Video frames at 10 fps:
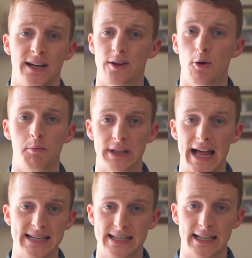Don't
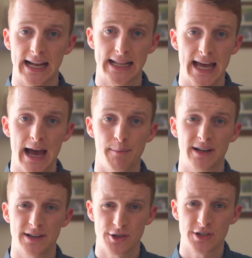blast it like that,
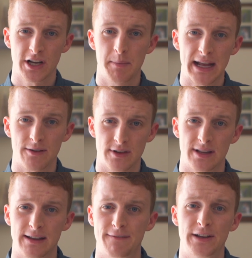because you're just going to make
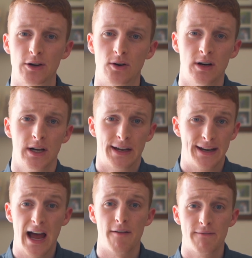everything feel
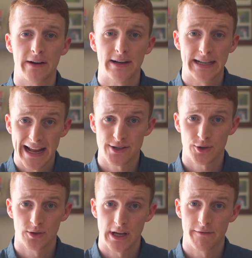not very
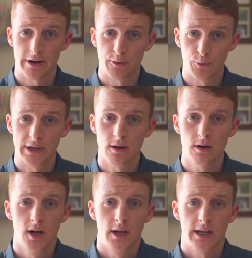natural, not very real.